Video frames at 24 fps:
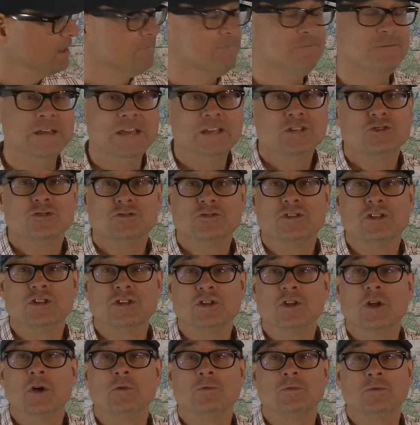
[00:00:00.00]
features that
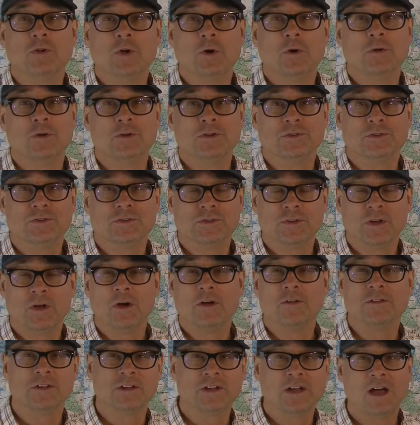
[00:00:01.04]
you don't notice
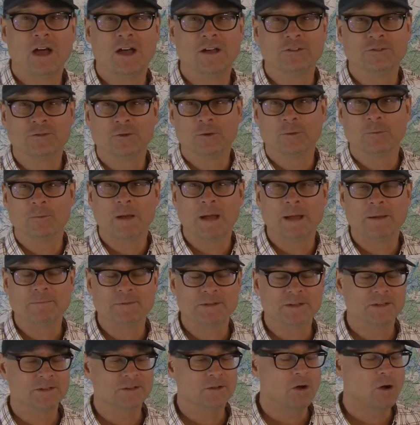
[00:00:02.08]
on the contour maps
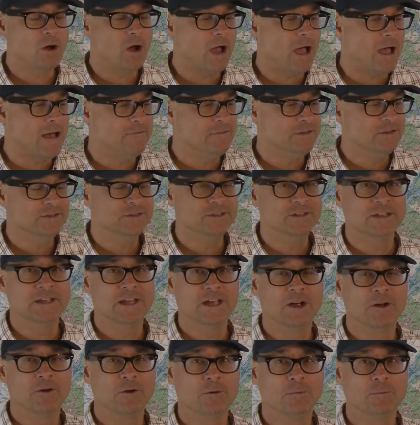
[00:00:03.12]
that are obvious in the
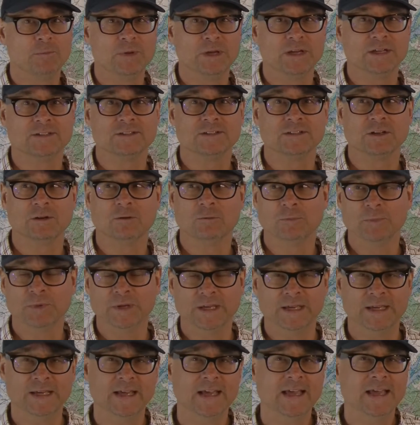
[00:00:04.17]
aerial pics that will
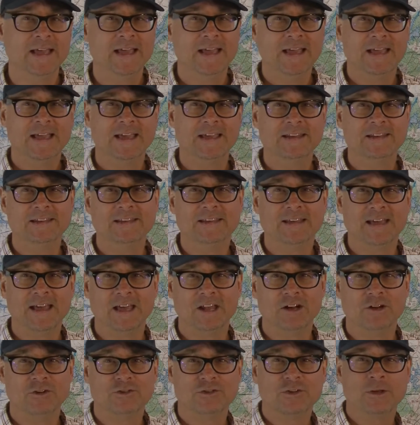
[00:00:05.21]
be
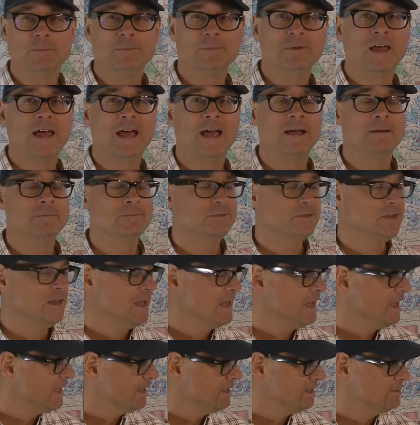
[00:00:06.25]
indicators. Sometimes
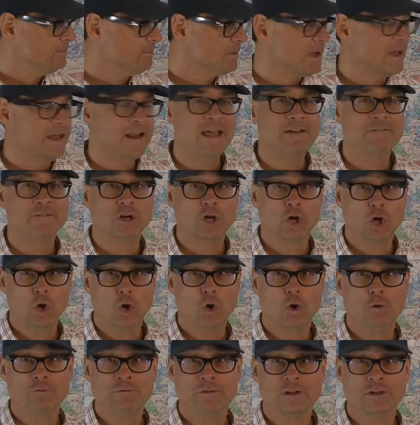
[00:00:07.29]
you might have a
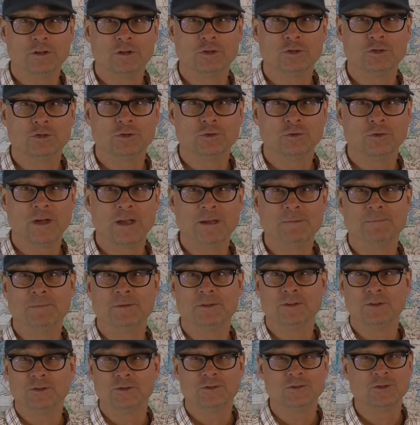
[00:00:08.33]
cove that looks great,
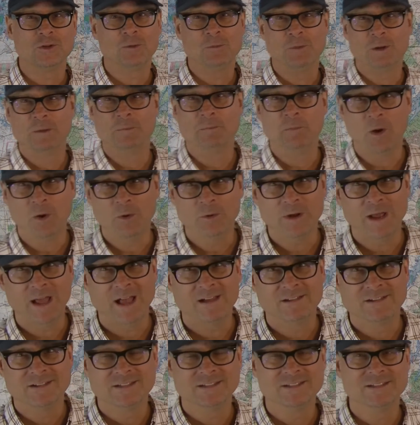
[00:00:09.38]
but there's so many
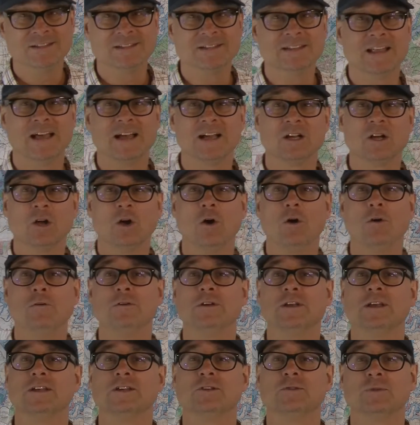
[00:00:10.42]
boathouses in that cove,
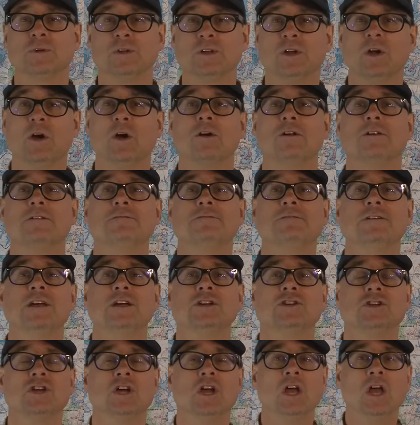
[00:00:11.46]
it gets really hard to
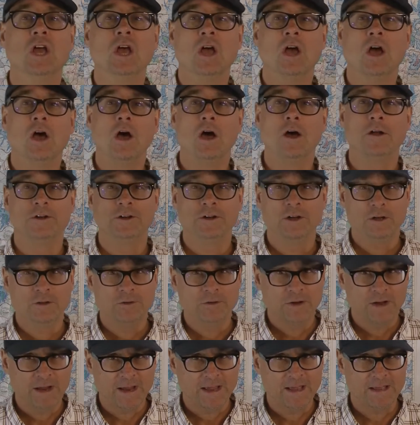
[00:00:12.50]
fish. On the
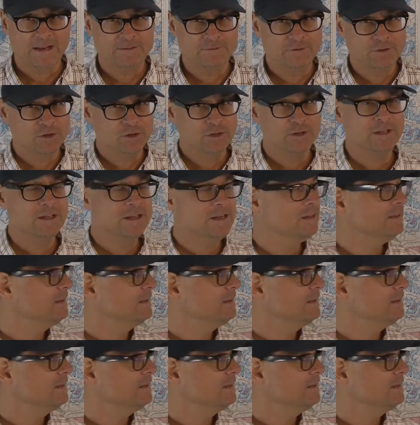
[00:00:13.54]
other hand, if you're looking